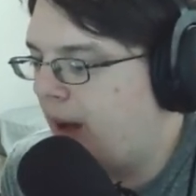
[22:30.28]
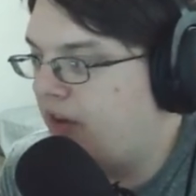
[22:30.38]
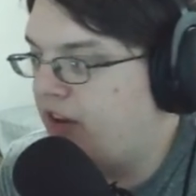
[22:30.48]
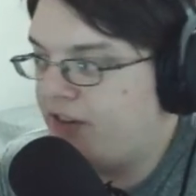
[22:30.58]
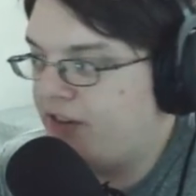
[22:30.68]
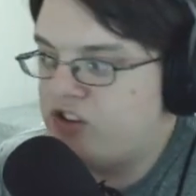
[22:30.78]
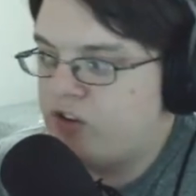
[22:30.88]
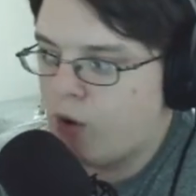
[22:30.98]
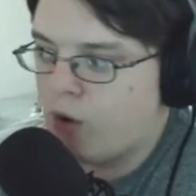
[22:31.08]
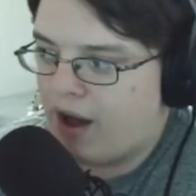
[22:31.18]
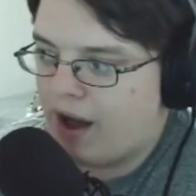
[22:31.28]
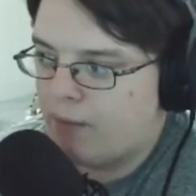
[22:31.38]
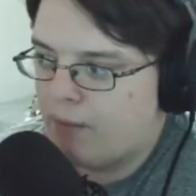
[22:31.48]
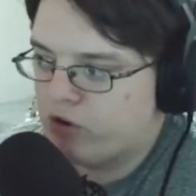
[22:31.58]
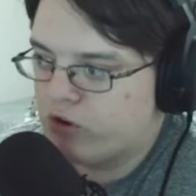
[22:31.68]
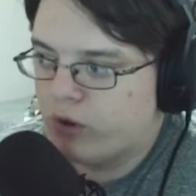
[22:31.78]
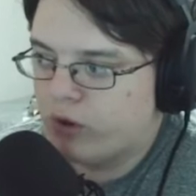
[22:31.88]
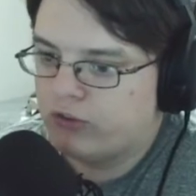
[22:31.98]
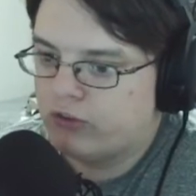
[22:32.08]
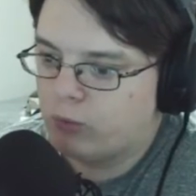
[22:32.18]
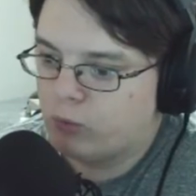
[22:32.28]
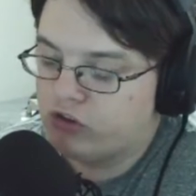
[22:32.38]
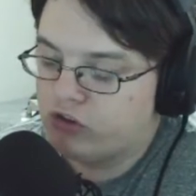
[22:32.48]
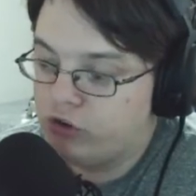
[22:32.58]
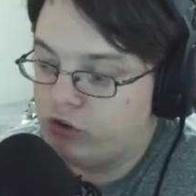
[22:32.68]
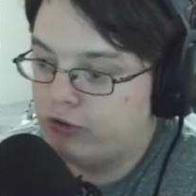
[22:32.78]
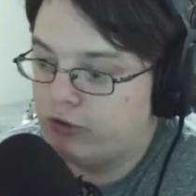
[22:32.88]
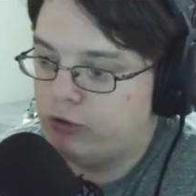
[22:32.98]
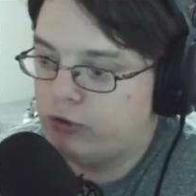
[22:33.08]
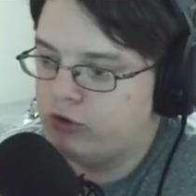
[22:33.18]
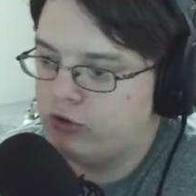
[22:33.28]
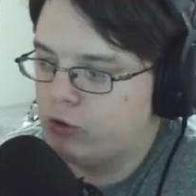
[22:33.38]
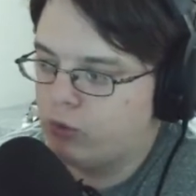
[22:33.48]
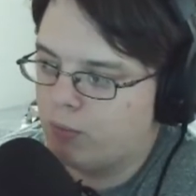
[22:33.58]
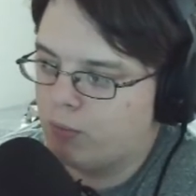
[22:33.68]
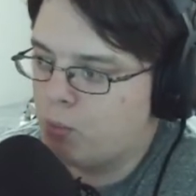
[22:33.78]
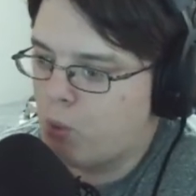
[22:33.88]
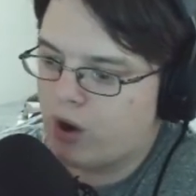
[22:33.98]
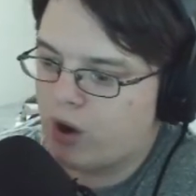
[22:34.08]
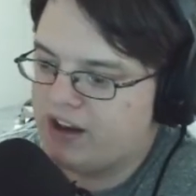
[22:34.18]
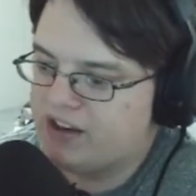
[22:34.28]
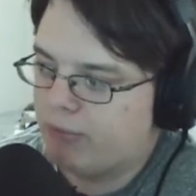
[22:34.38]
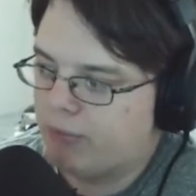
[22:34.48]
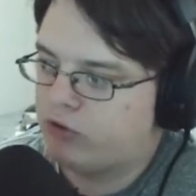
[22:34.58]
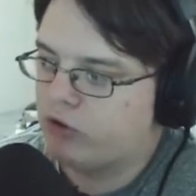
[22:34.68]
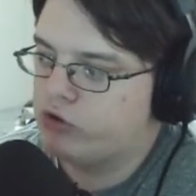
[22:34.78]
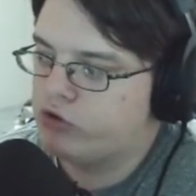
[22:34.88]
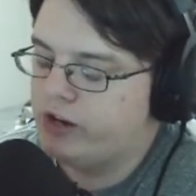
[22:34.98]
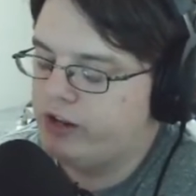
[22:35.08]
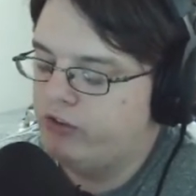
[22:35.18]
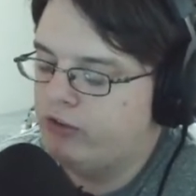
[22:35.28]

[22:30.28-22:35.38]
Da Vinci robot, which is used to do more in-depth surgeries,